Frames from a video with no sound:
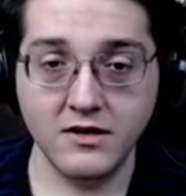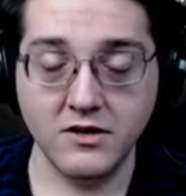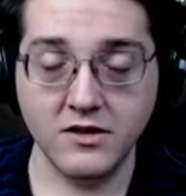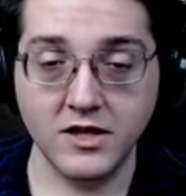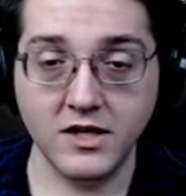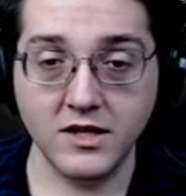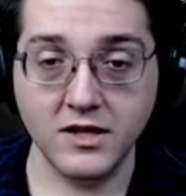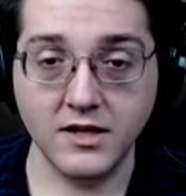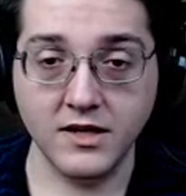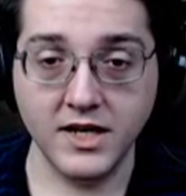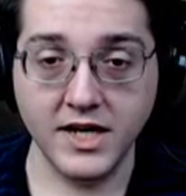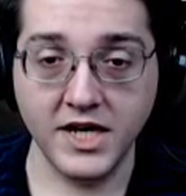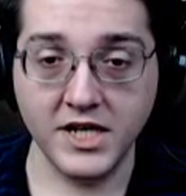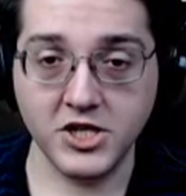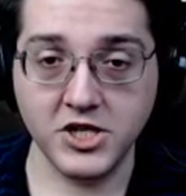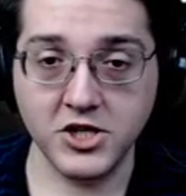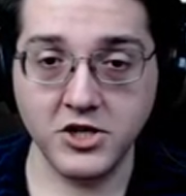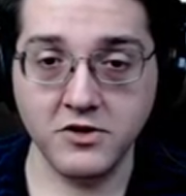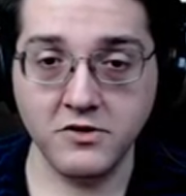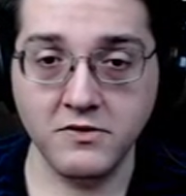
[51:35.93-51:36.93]
The
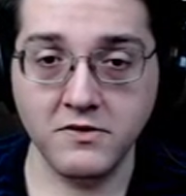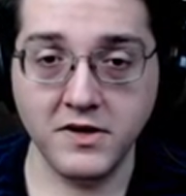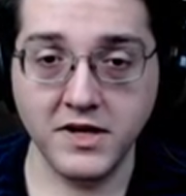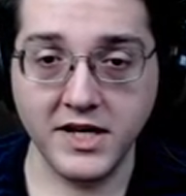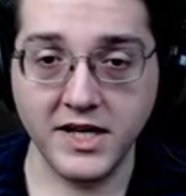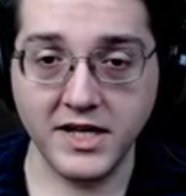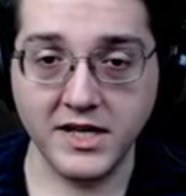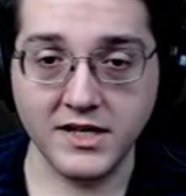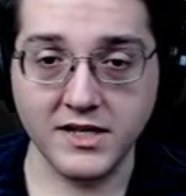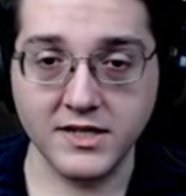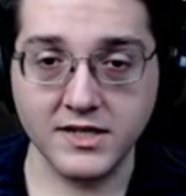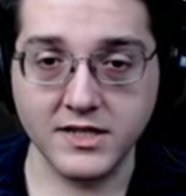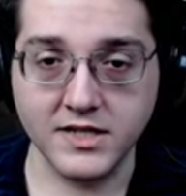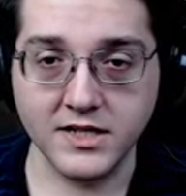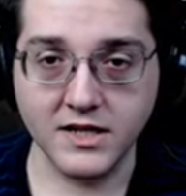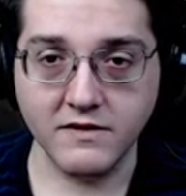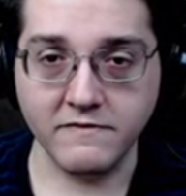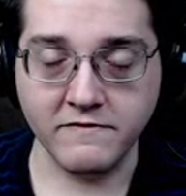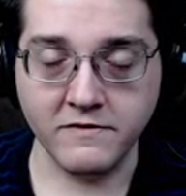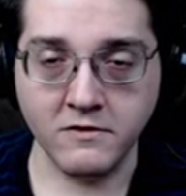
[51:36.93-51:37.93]
issue is,
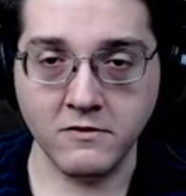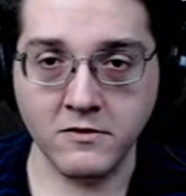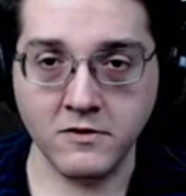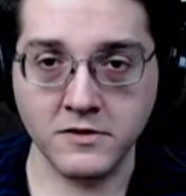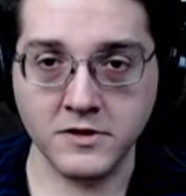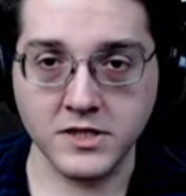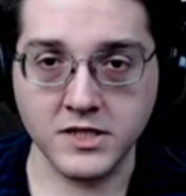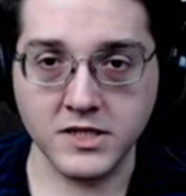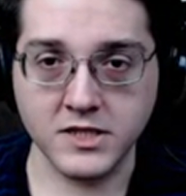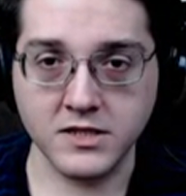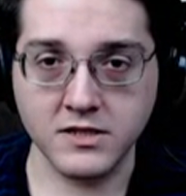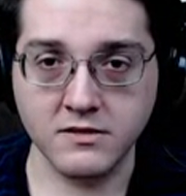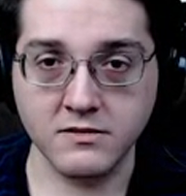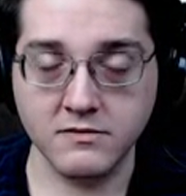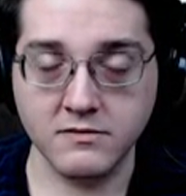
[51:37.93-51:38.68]
of course,